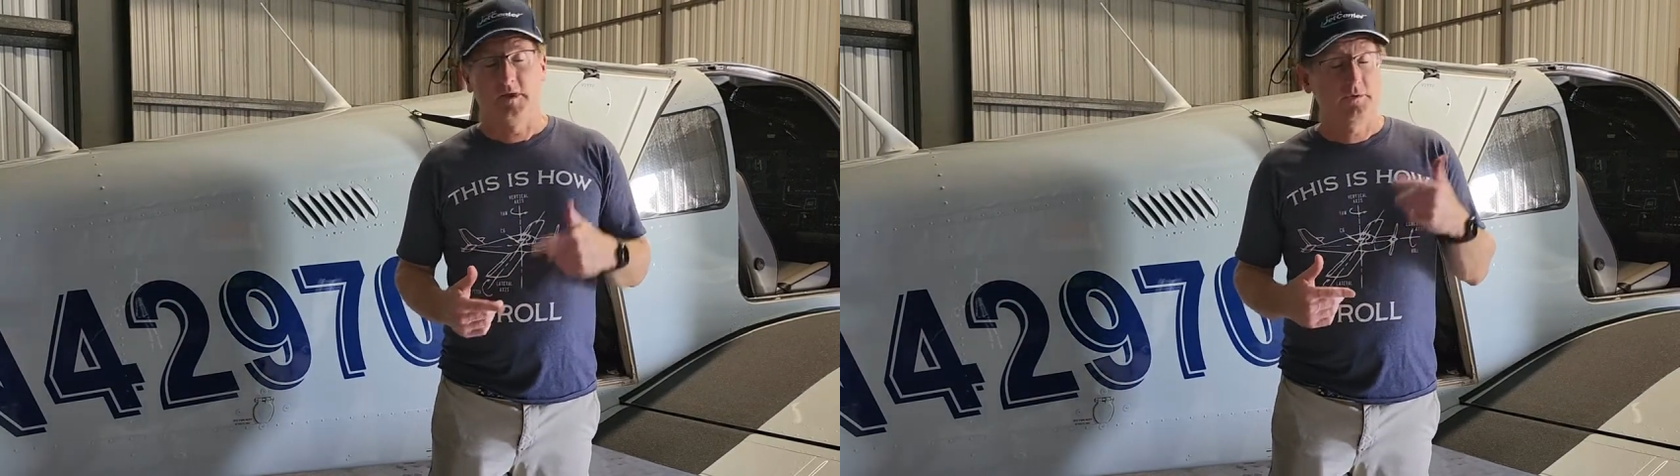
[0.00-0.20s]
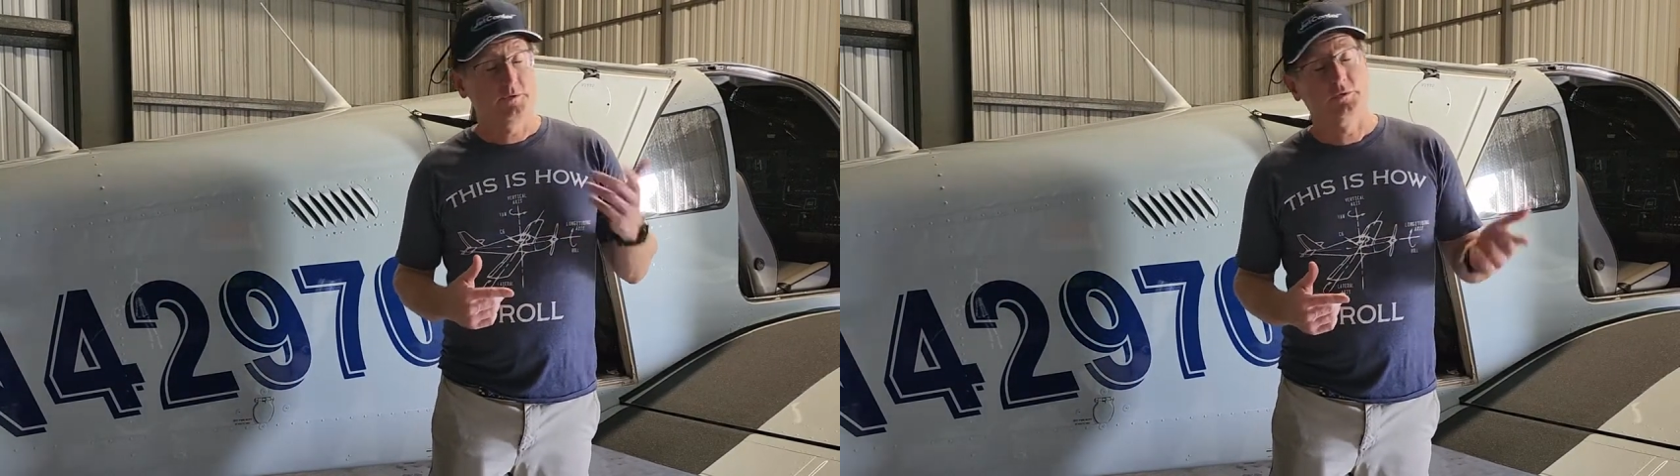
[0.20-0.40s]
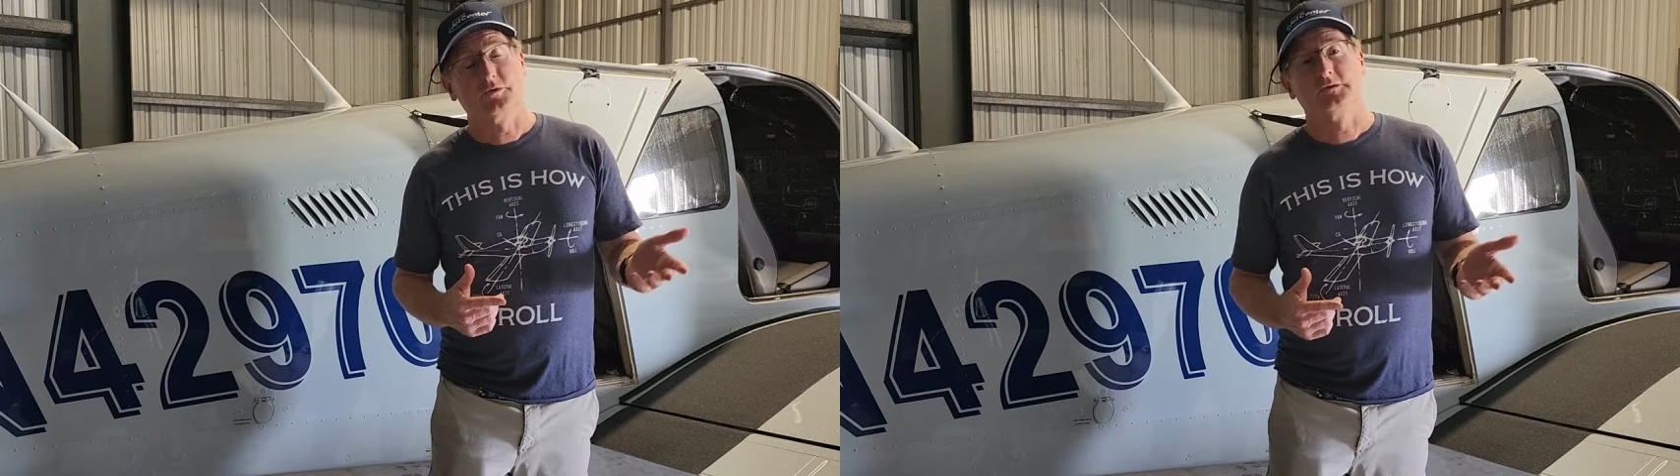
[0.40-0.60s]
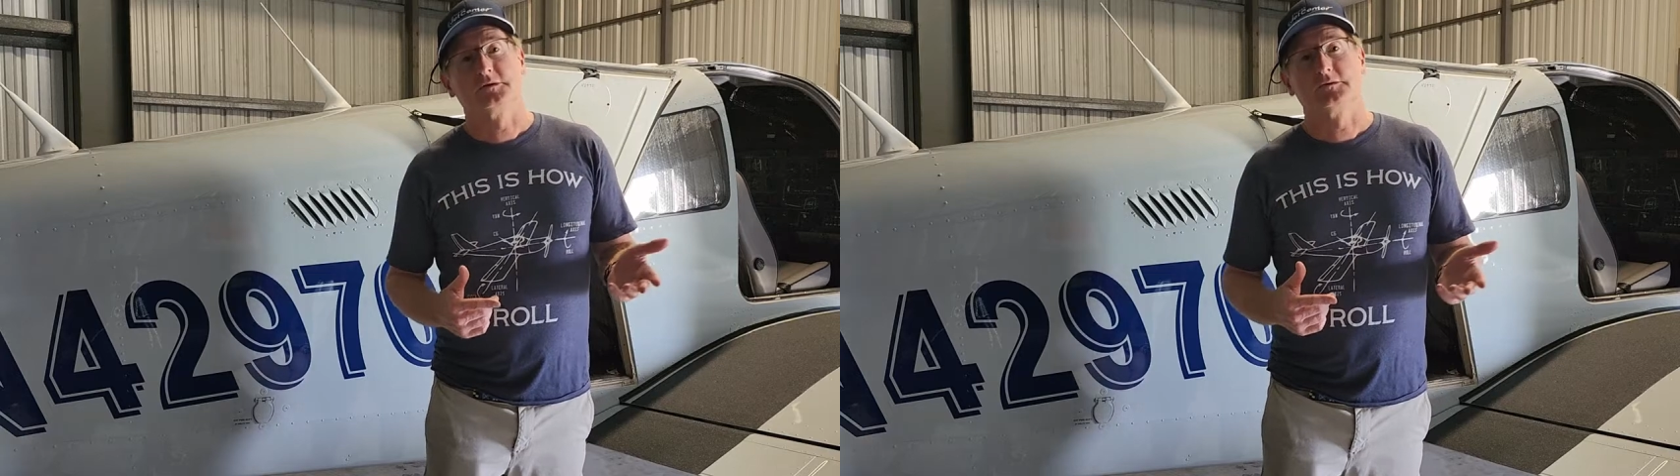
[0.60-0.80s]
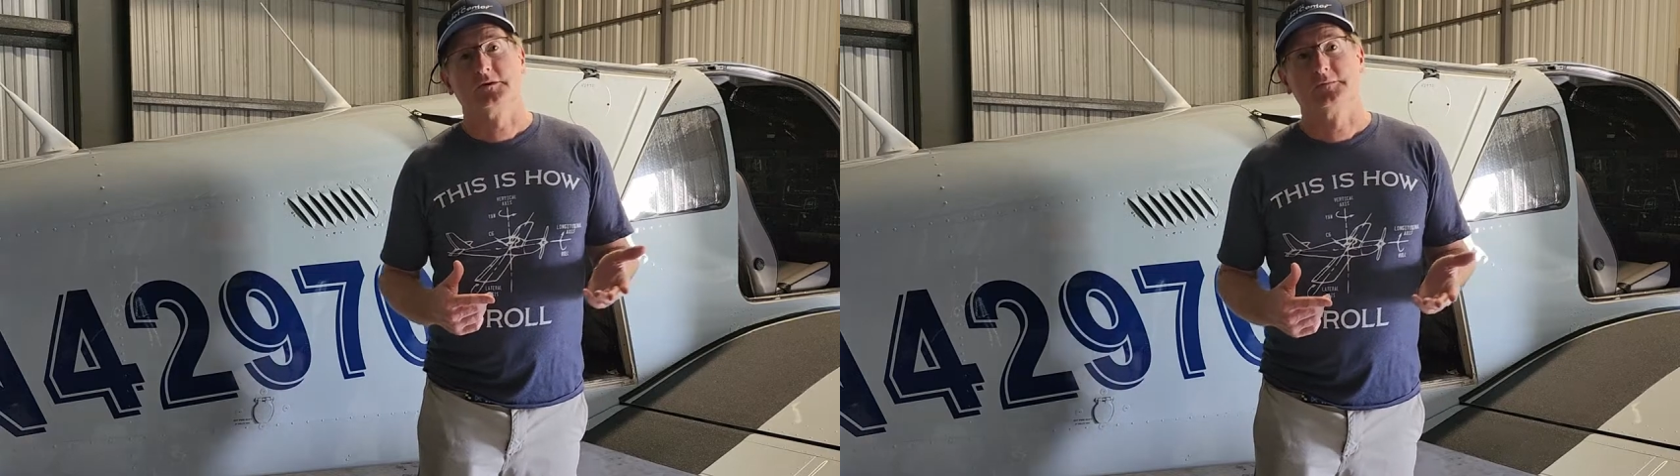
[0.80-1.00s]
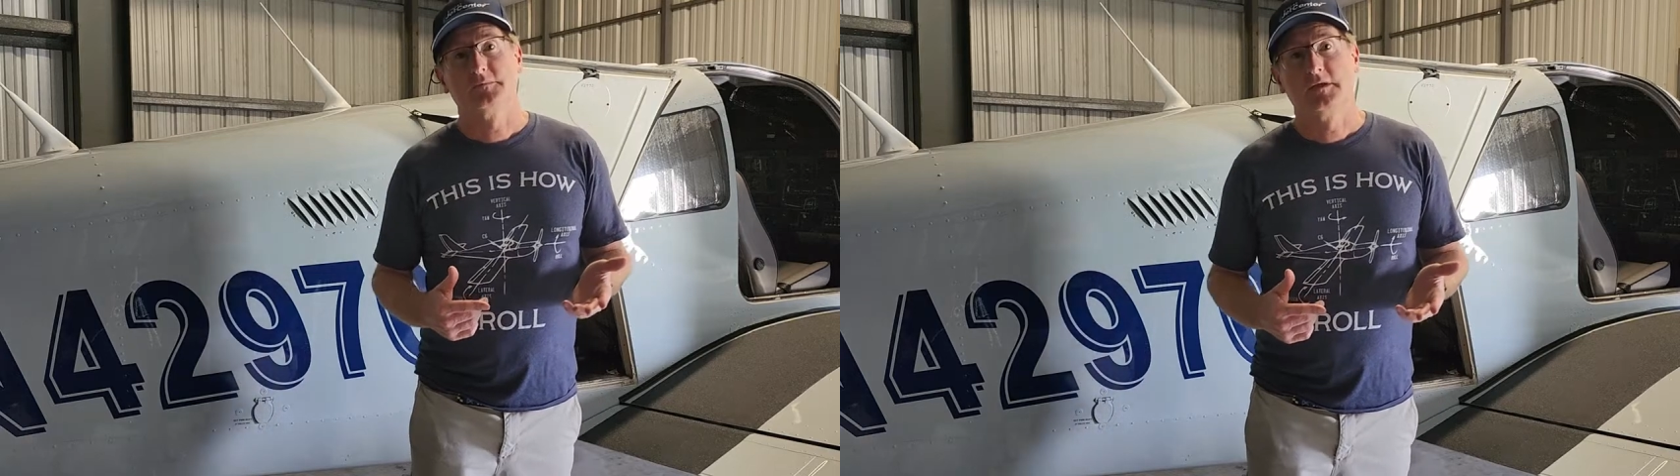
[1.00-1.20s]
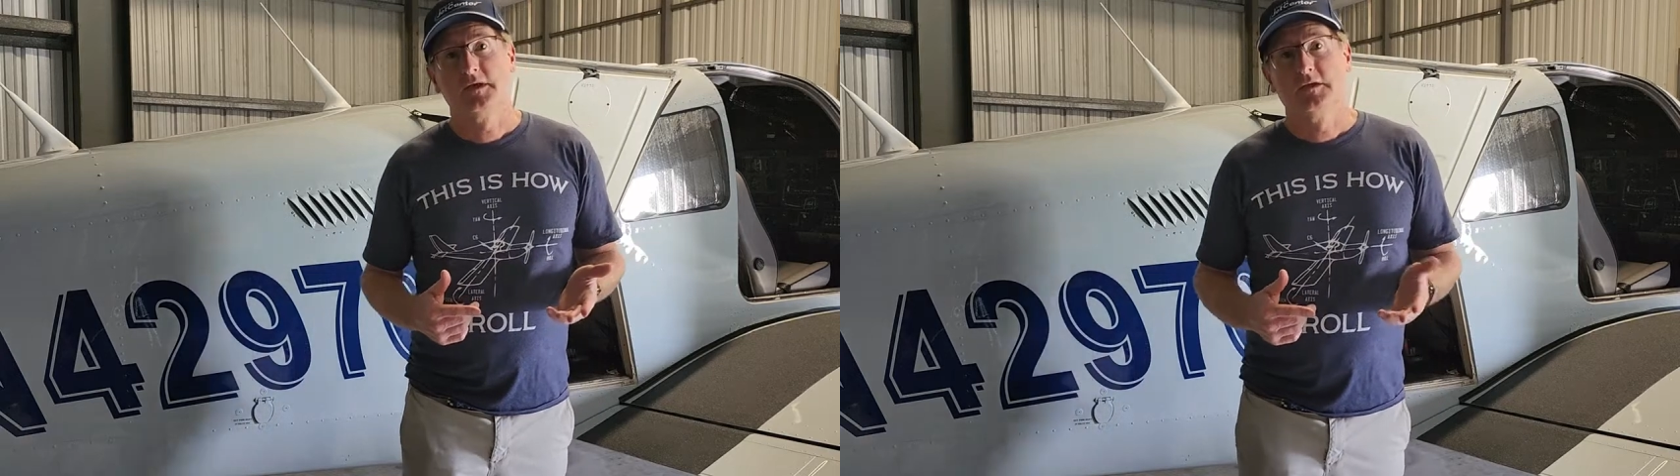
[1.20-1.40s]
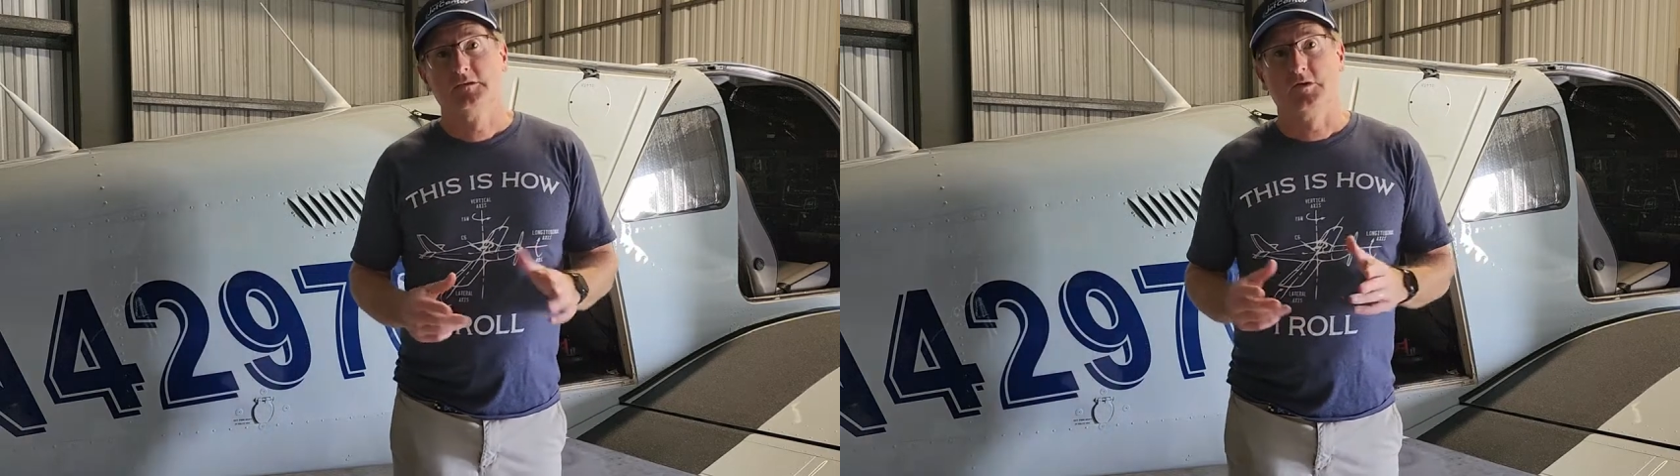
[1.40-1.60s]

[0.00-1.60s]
we have flown cross country.